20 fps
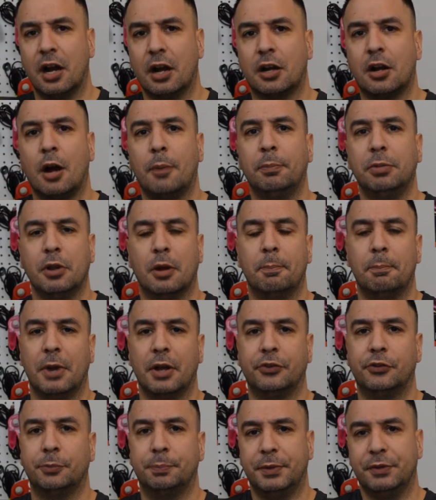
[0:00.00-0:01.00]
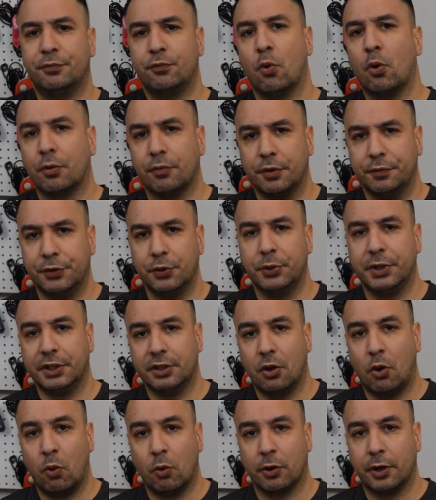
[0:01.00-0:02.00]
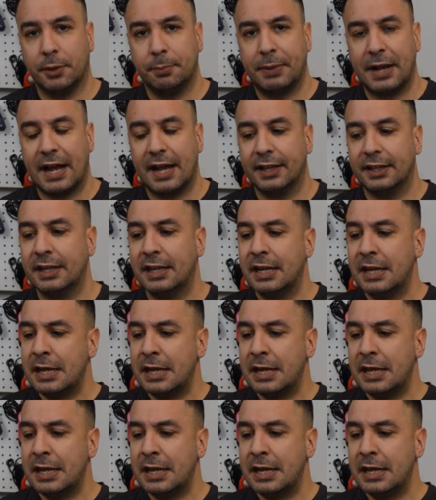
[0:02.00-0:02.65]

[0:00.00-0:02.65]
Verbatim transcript: a couple of months before reviewing the Hori Pad,